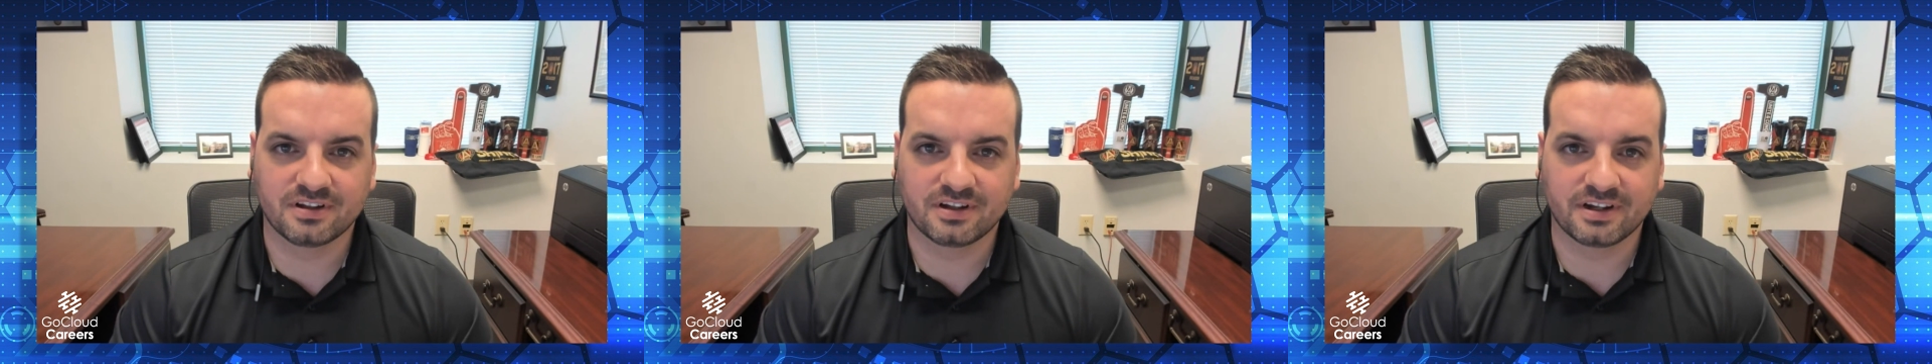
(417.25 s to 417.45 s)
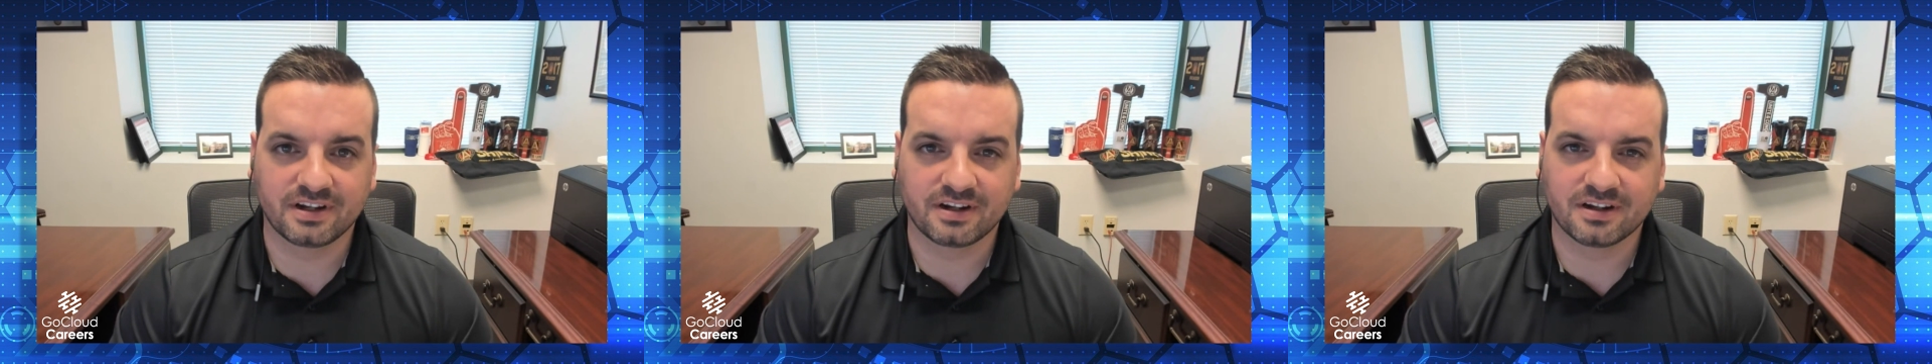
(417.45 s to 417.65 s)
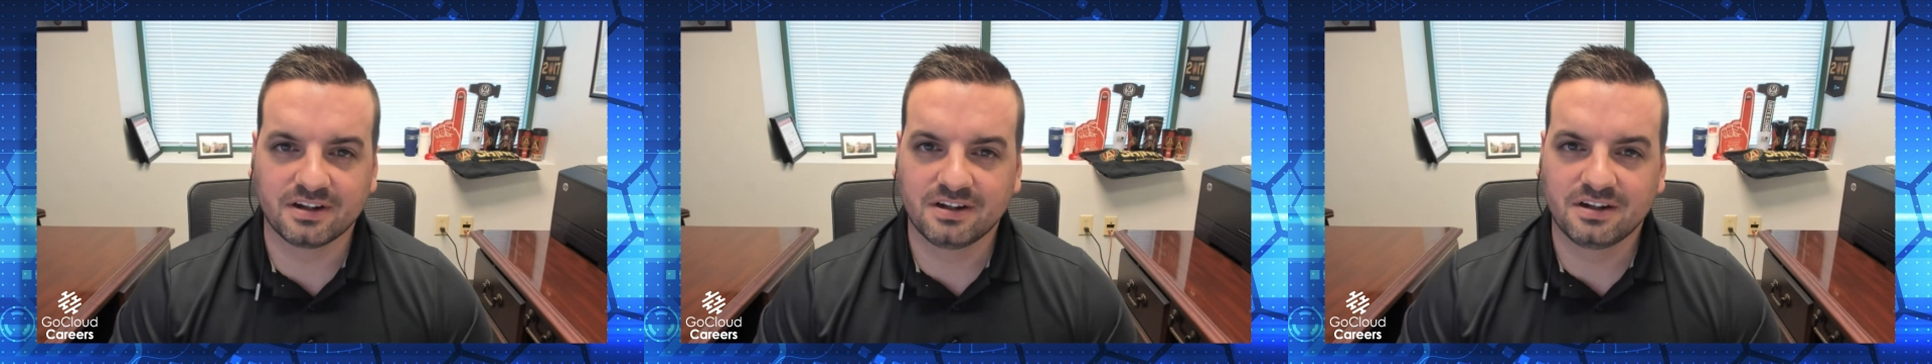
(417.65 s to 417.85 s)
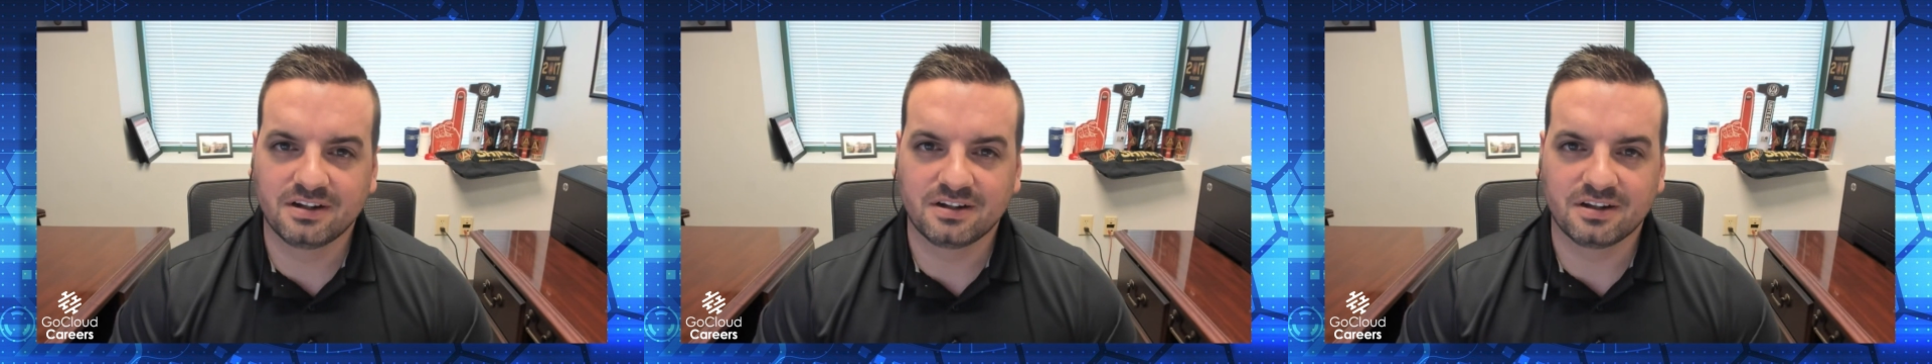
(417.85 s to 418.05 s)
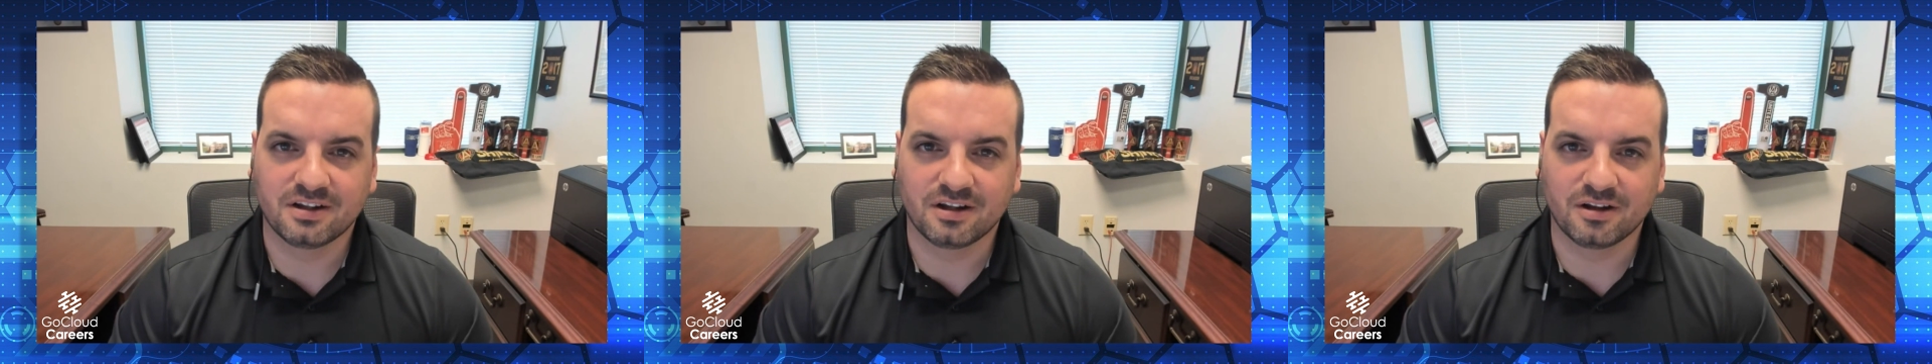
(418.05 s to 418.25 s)
like
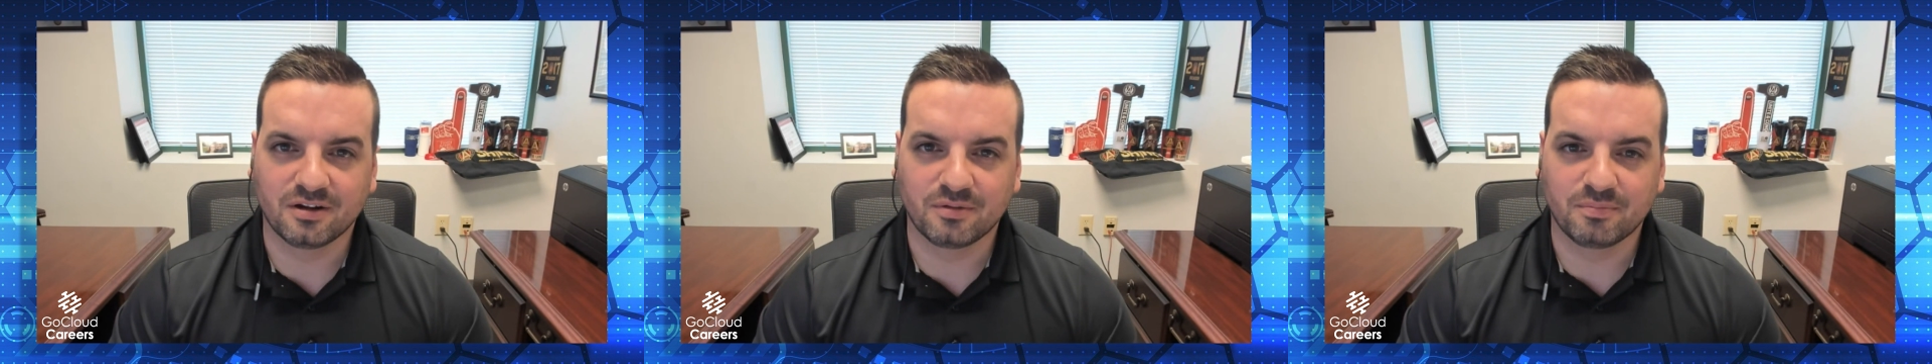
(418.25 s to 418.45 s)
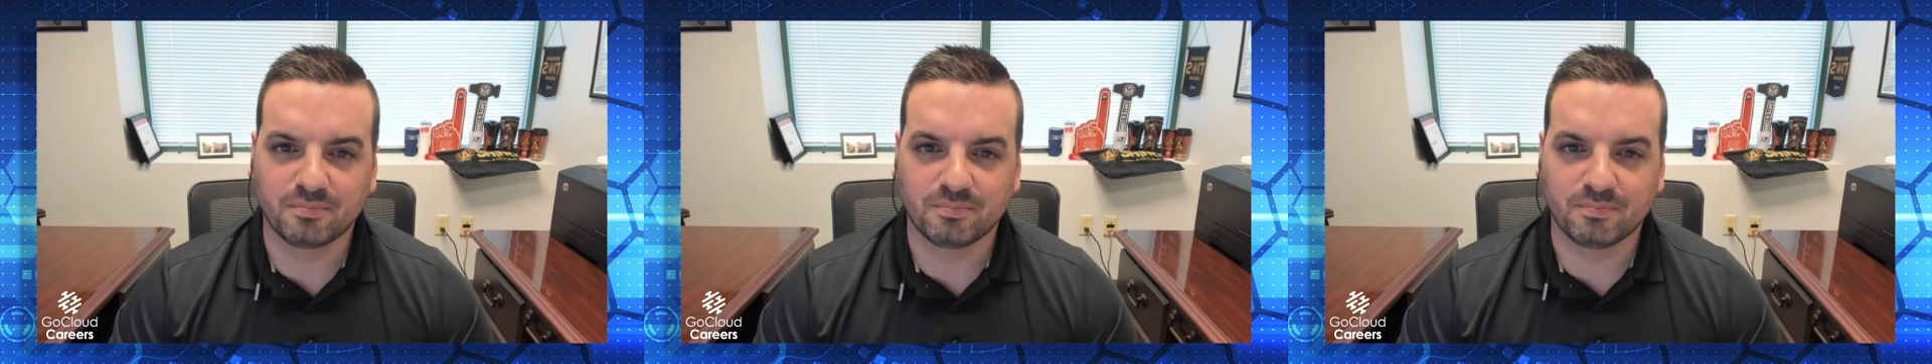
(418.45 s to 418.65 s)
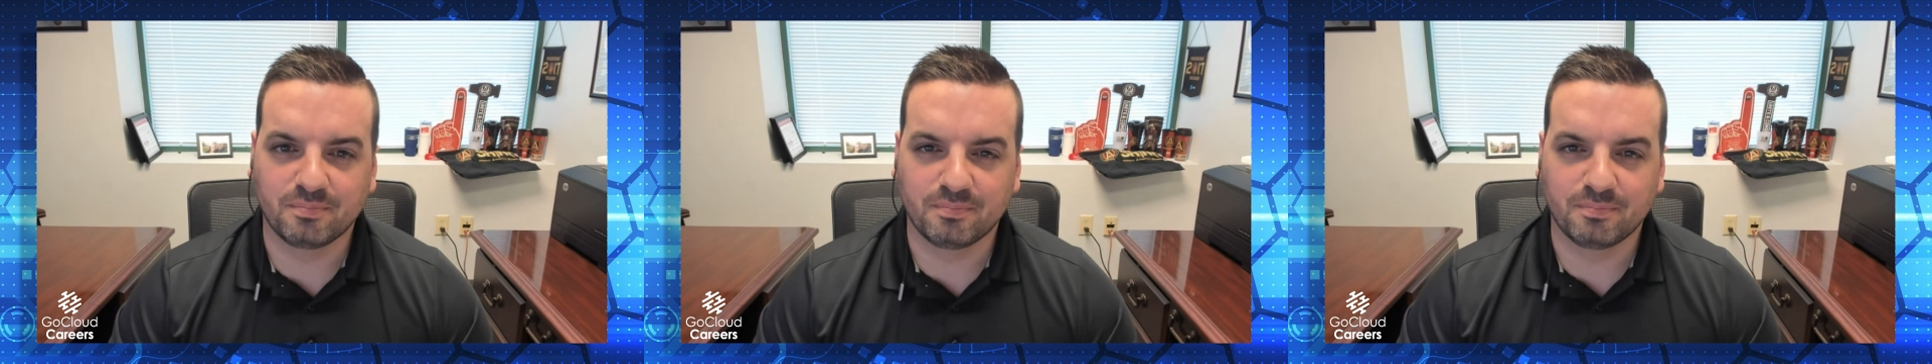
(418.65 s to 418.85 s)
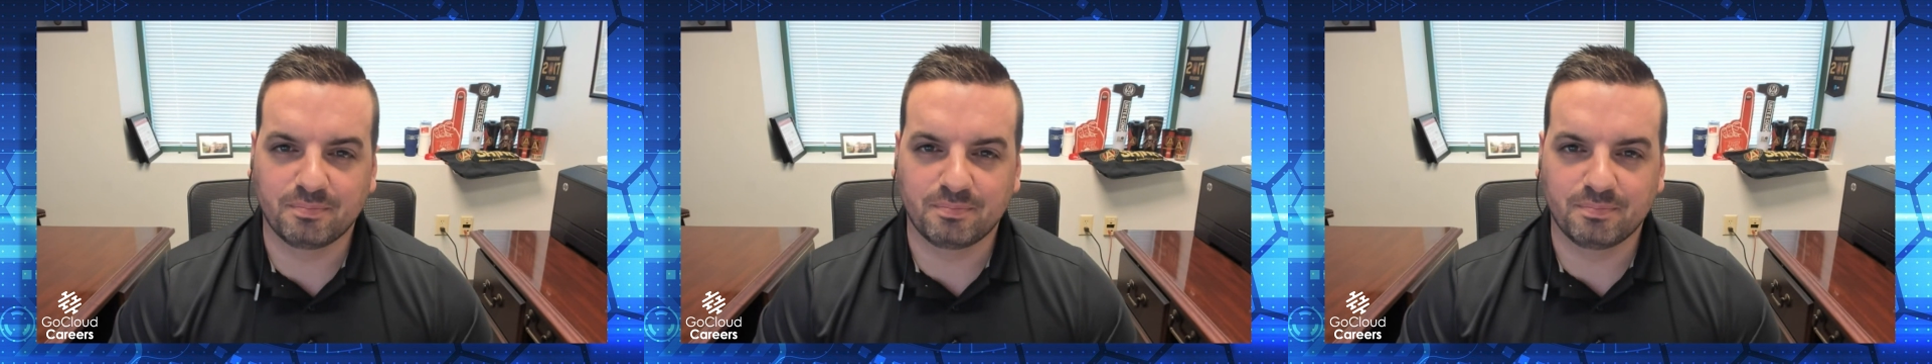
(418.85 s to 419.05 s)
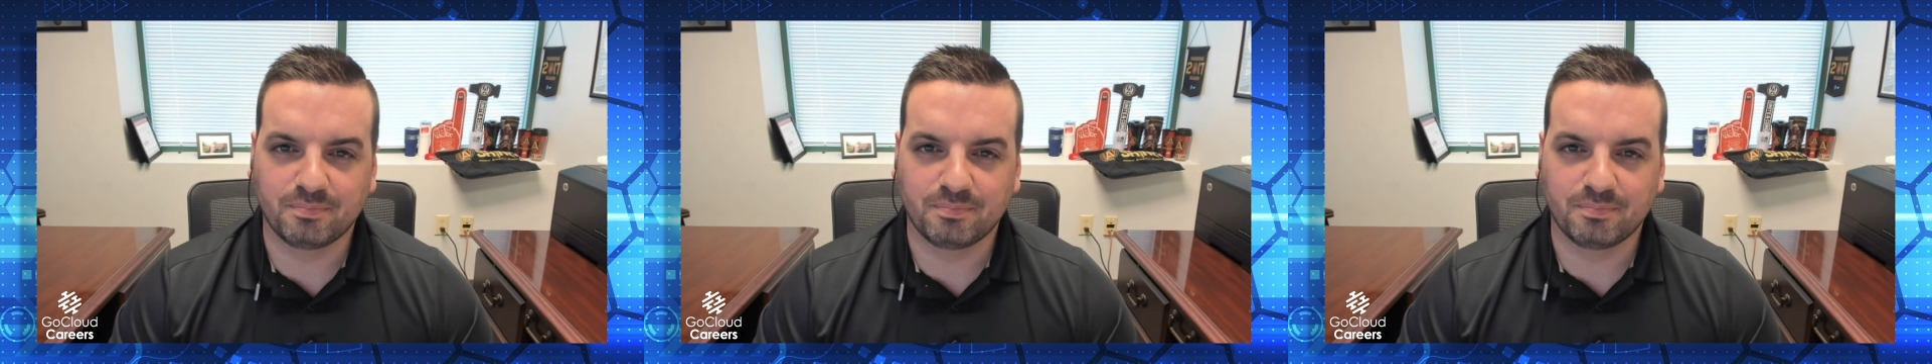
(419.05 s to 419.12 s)
um,